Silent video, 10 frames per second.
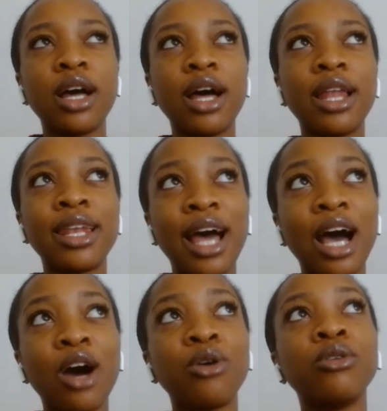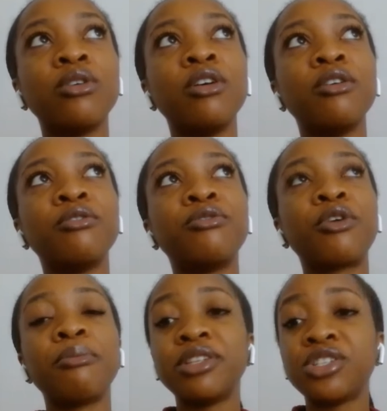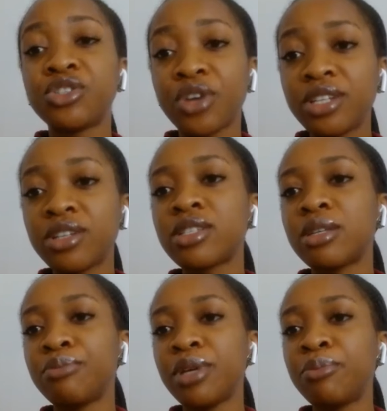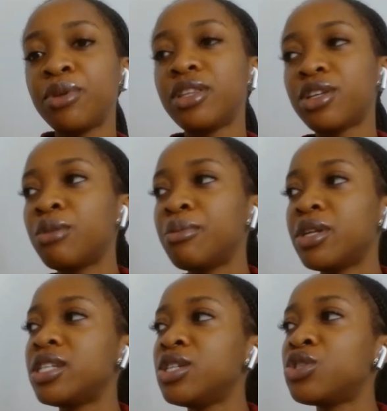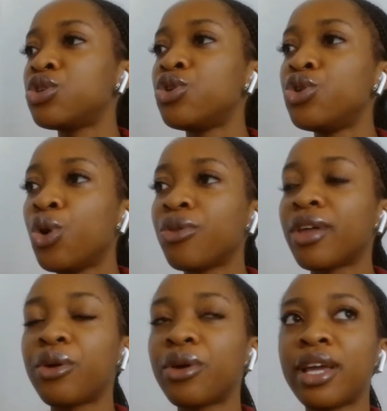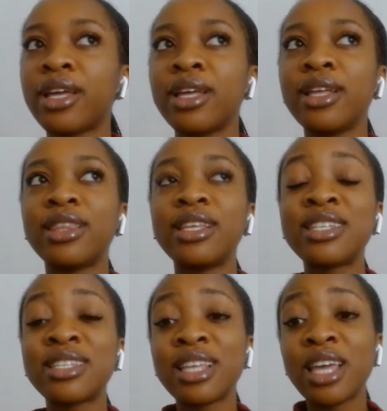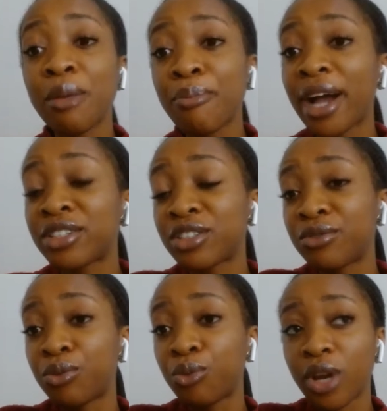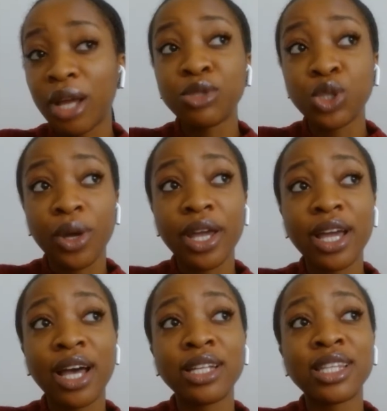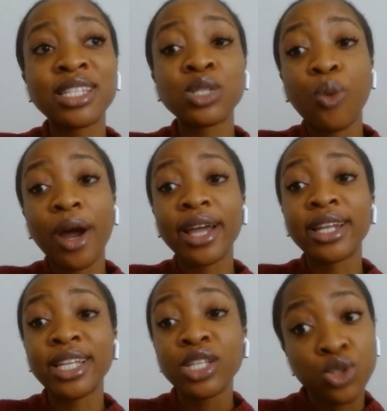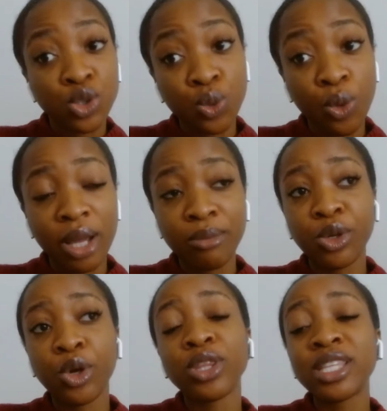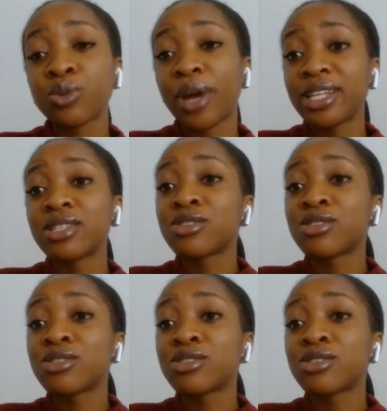allow for menstruators and people in the community to know that, okay, this is the impact of what I'm doing, and this is why I need to do what I'm doing, or this is why I need to